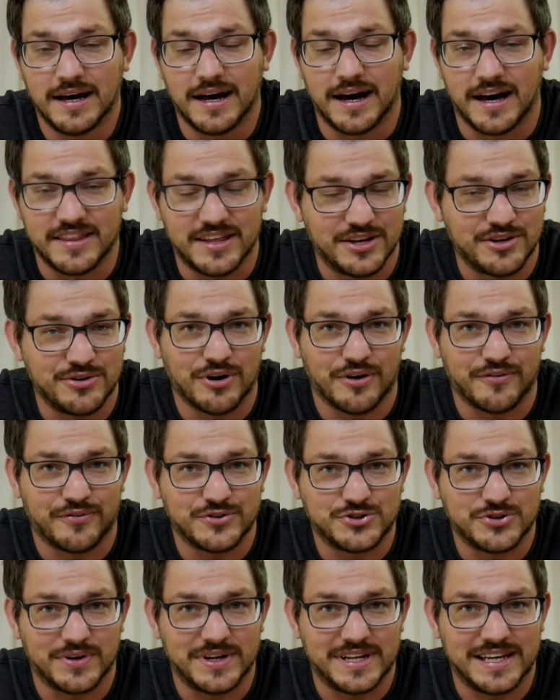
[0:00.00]
I thank you all for
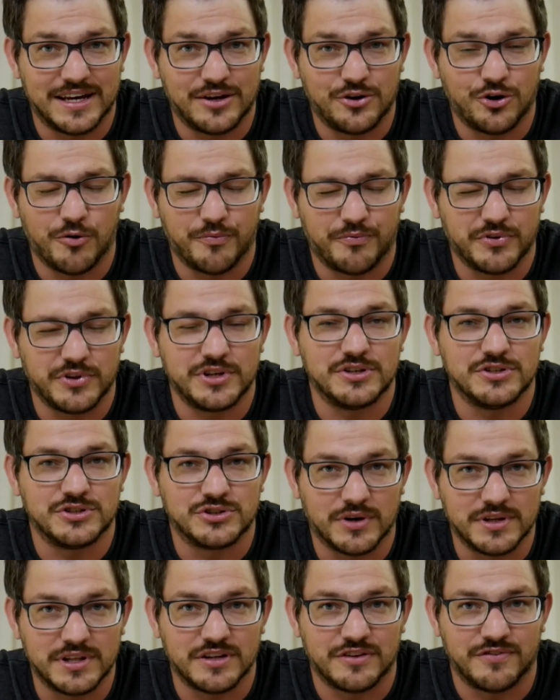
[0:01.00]
joining in. Hopefully you
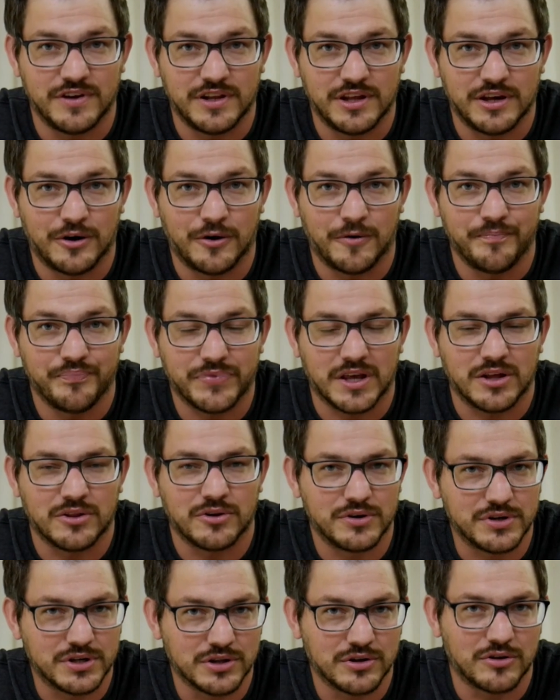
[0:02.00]
enjoyed this video. I
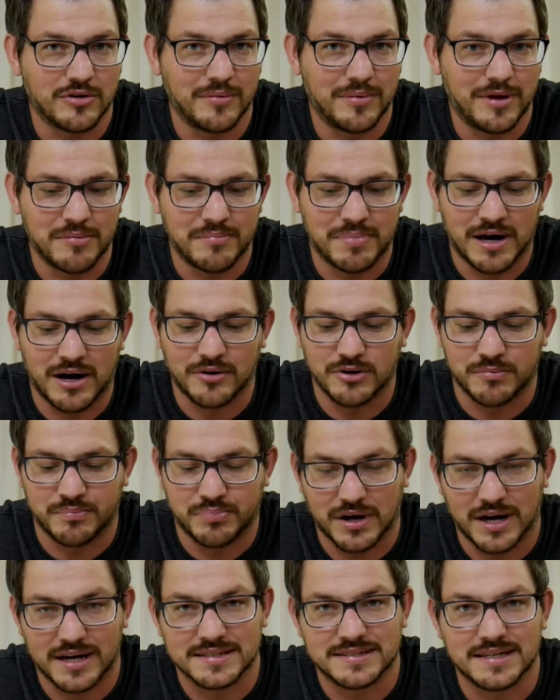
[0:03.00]
learned a little bit about the
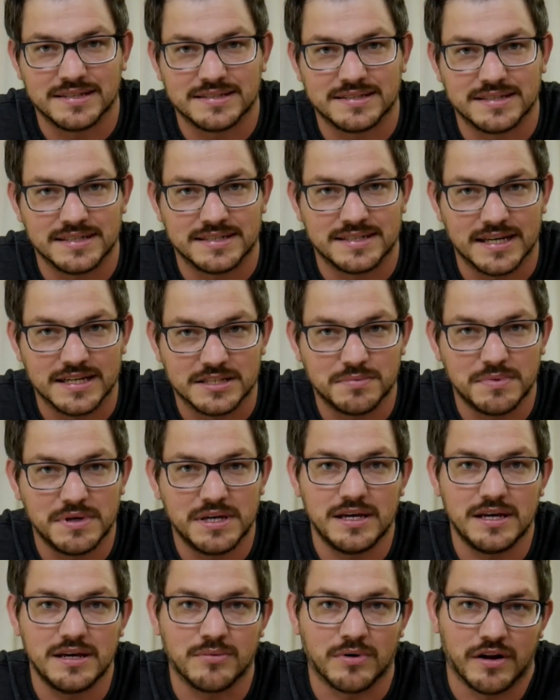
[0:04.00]
process that it takes
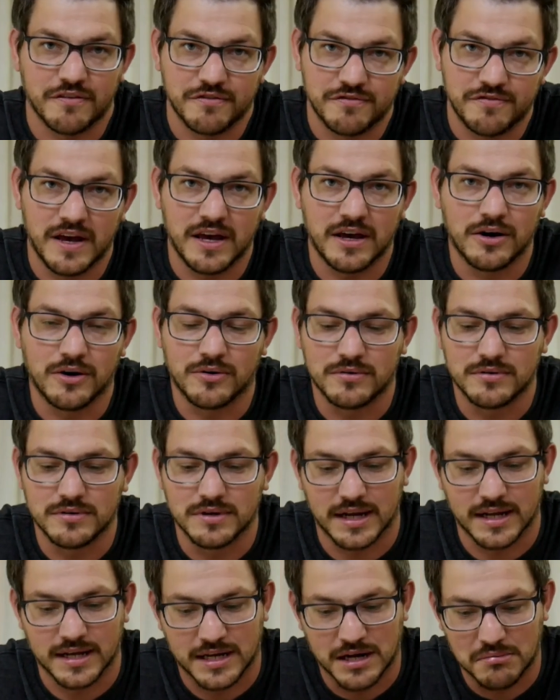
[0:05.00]
me when I fail
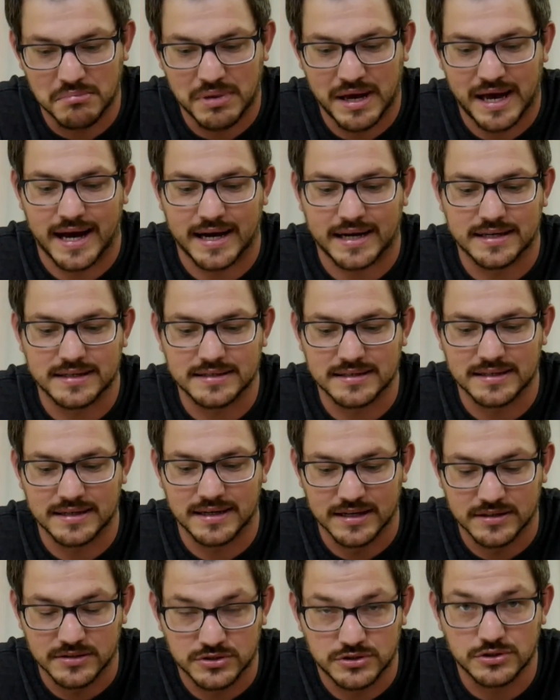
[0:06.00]
and I come back and
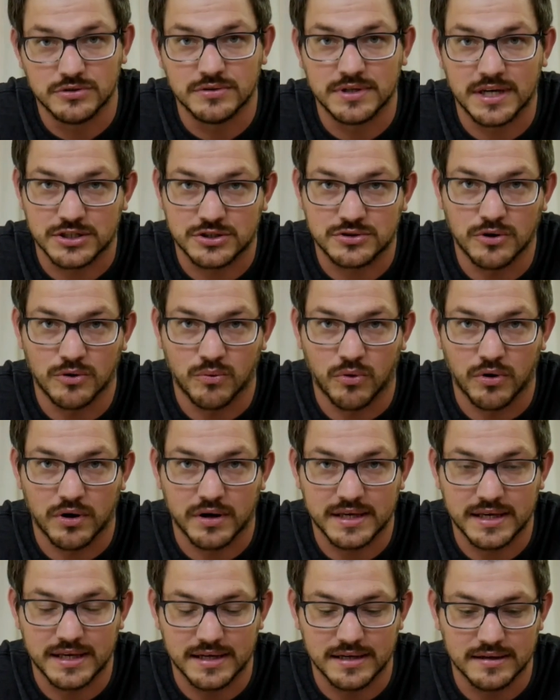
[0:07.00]
I do get to a
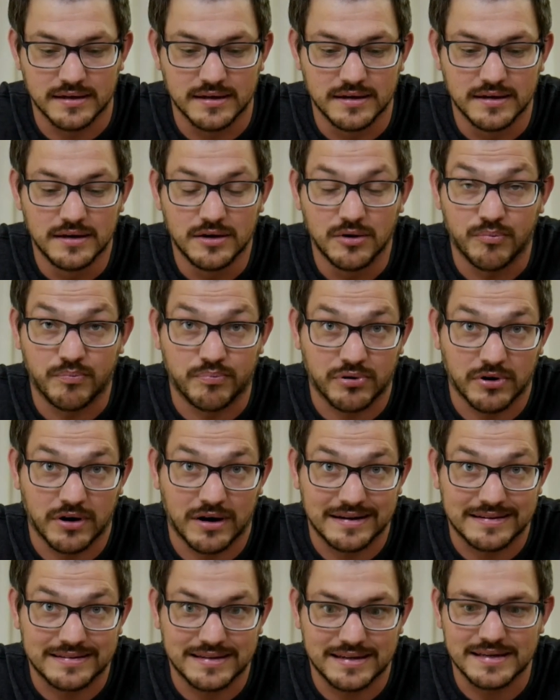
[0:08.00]
working
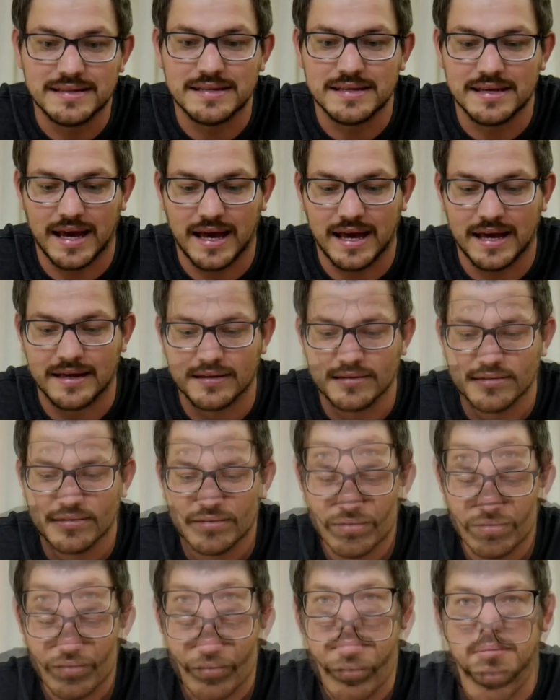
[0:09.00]
product in the end.
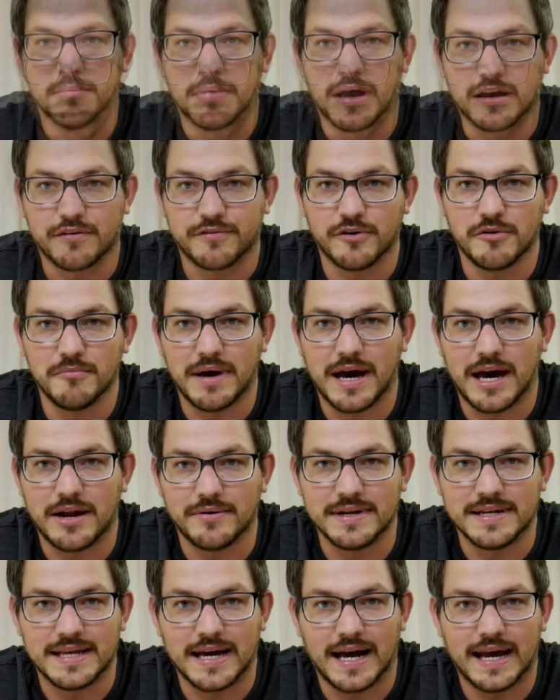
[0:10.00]
My microphone
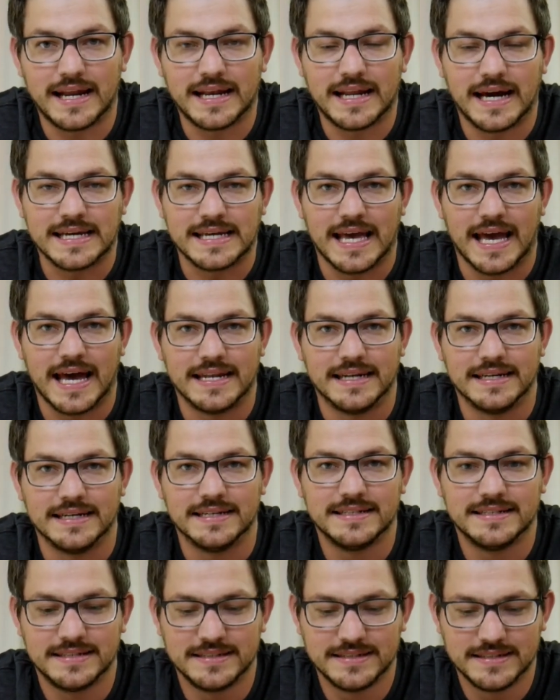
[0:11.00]
battery died again.